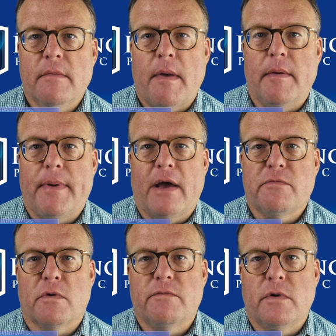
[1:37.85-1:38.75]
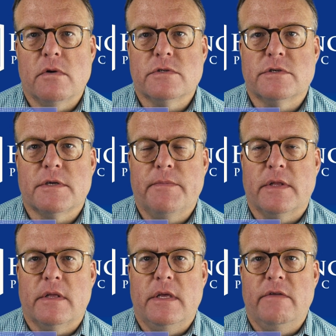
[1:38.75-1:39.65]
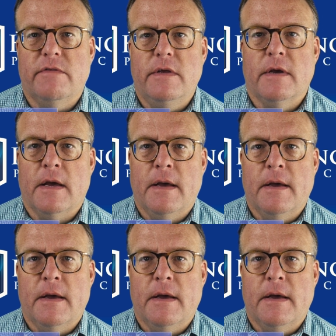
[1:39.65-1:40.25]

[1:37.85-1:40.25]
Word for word: maybe passport photos or something easy.